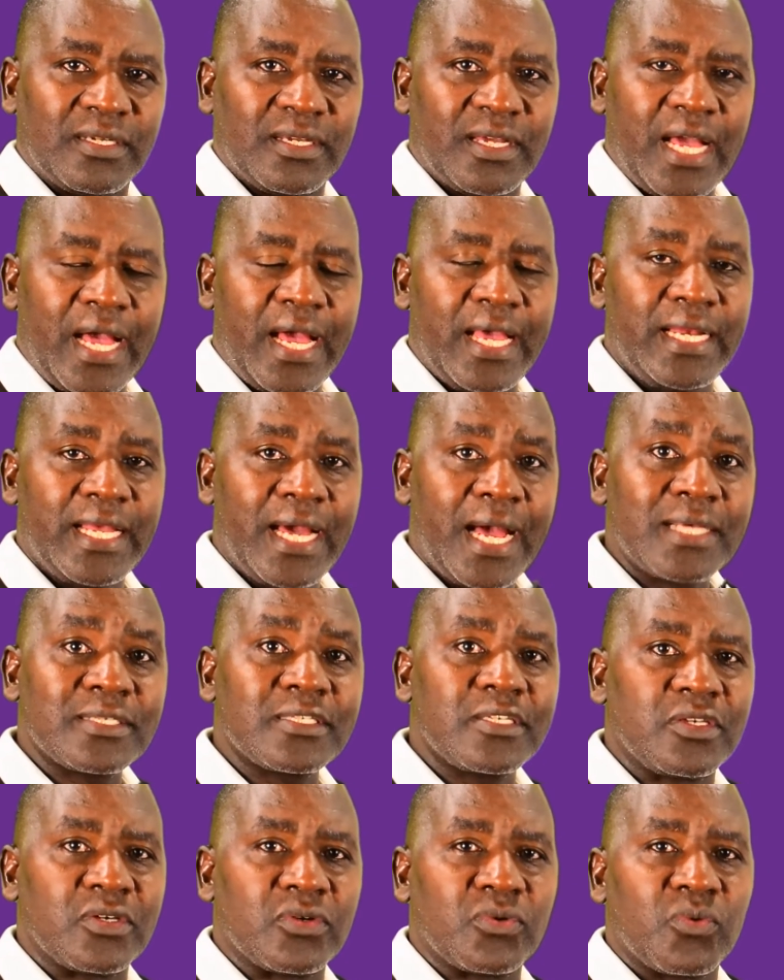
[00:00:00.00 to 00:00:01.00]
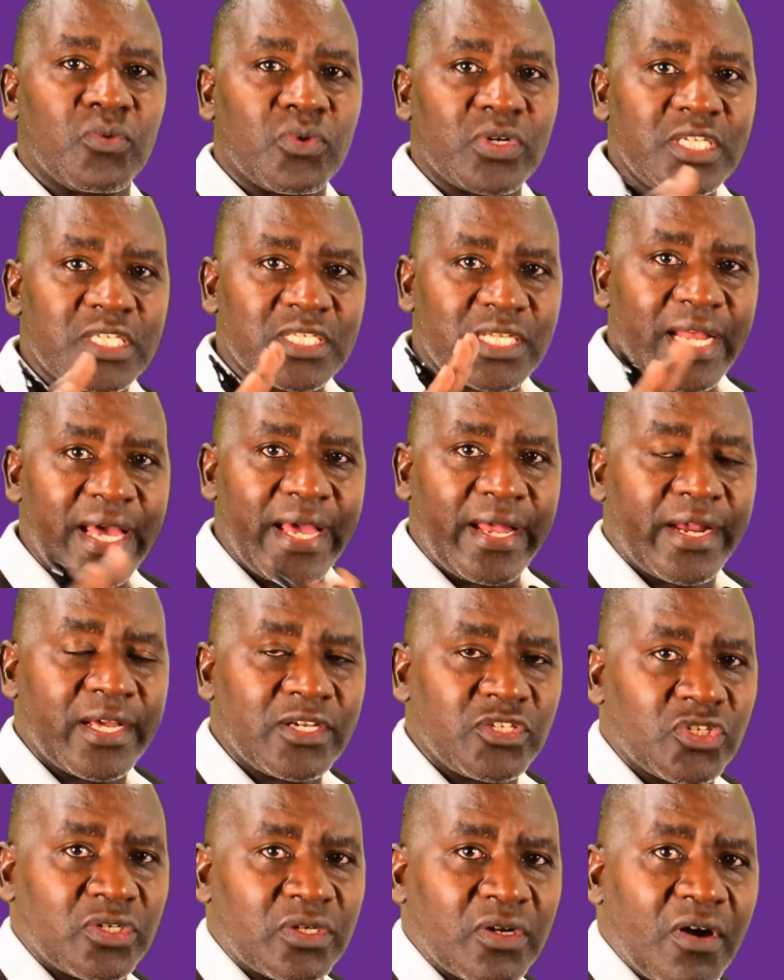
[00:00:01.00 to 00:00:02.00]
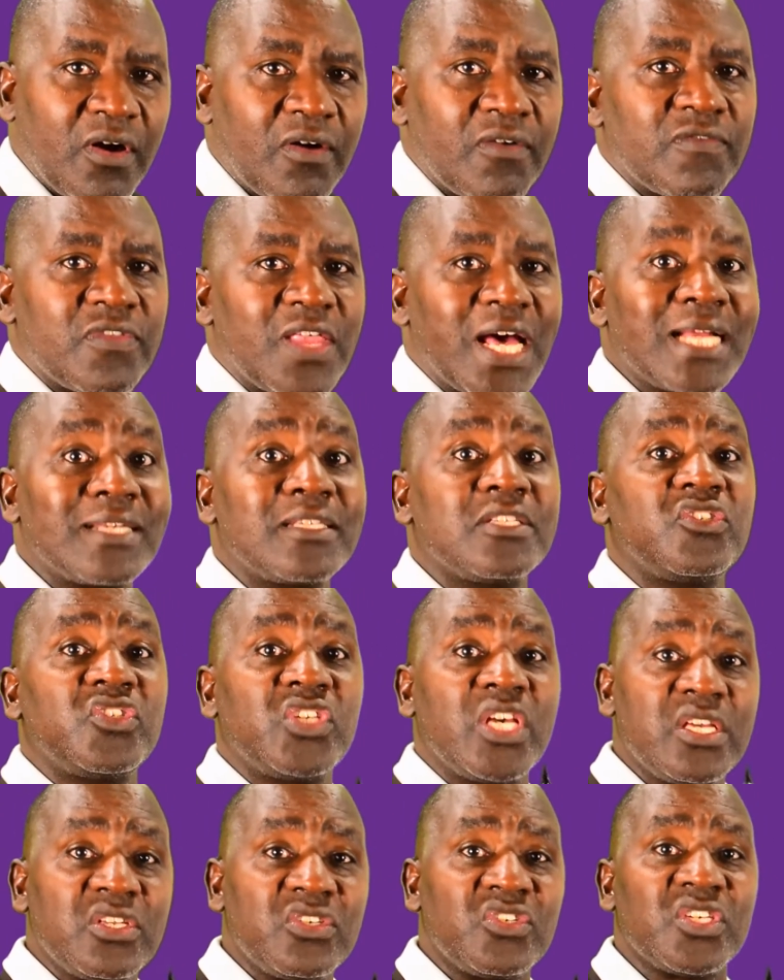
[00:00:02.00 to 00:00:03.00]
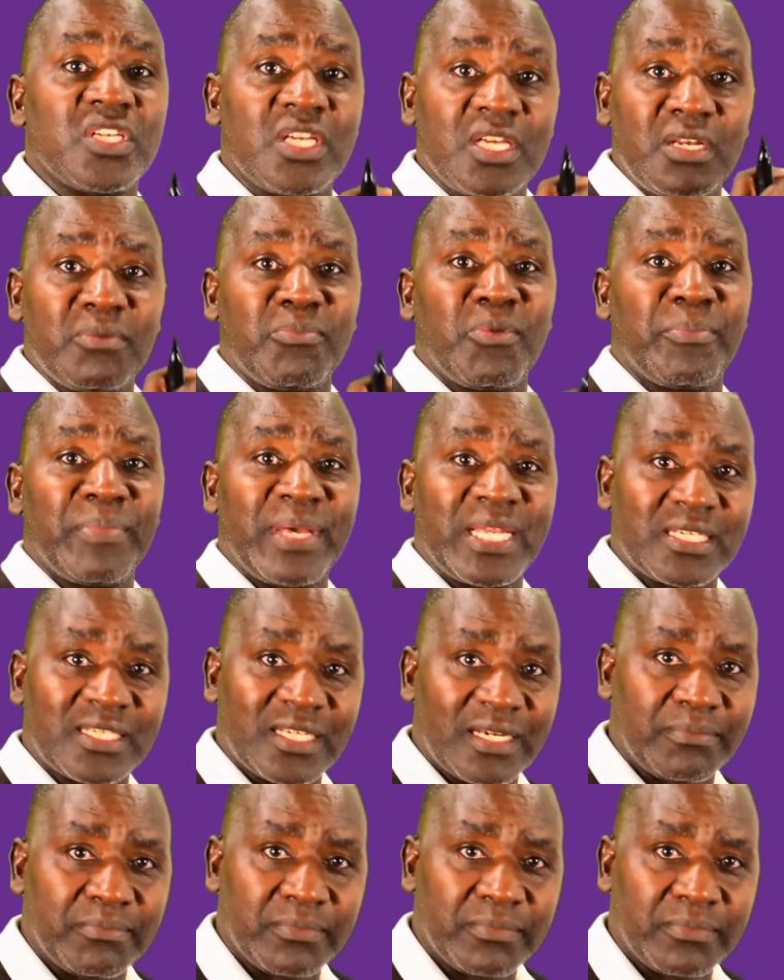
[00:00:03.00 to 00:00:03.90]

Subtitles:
I'll ask you, what is the direction of that change in momentum?